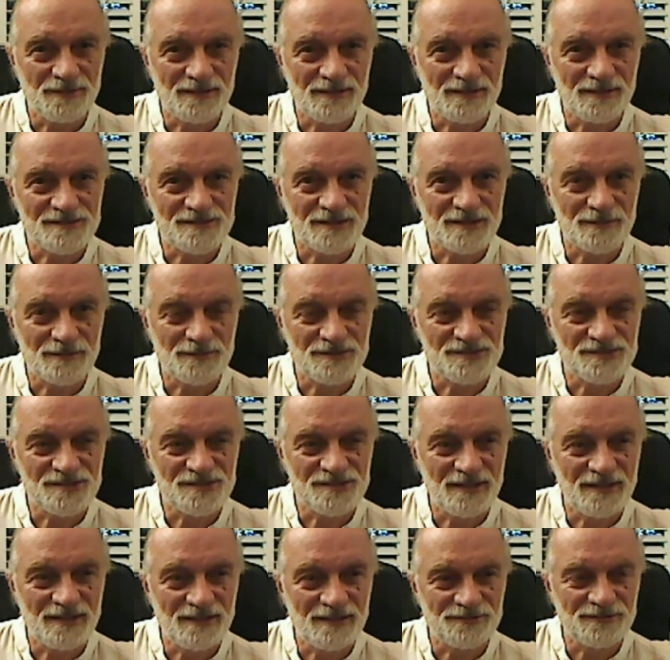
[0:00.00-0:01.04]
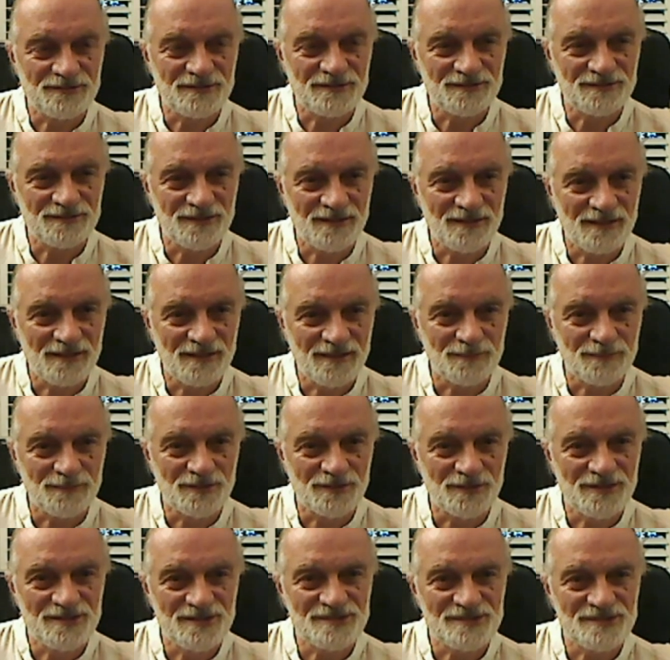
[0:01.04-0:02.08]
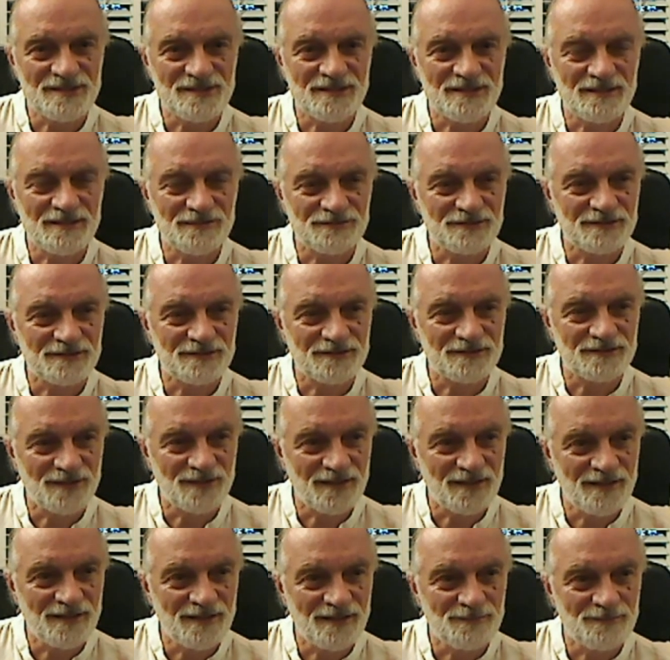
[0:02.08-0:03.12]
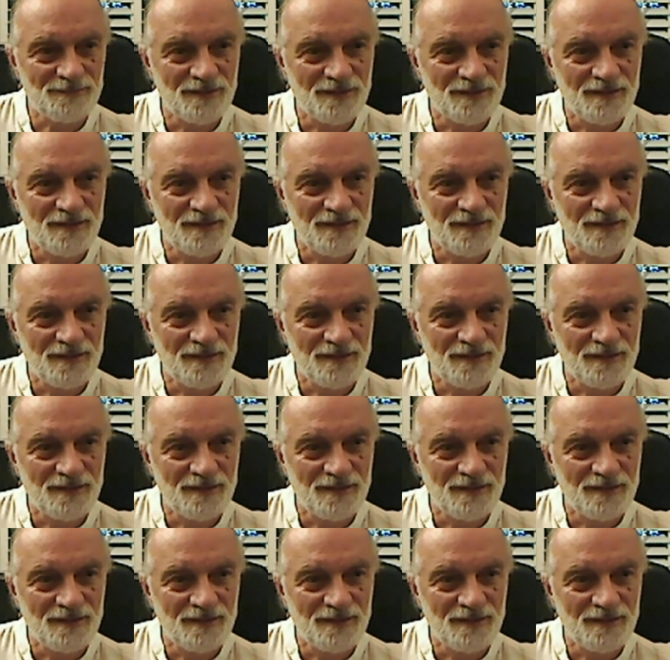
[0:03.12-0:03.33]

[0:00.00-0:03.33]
I said, was there ever a time, or is there ever a time,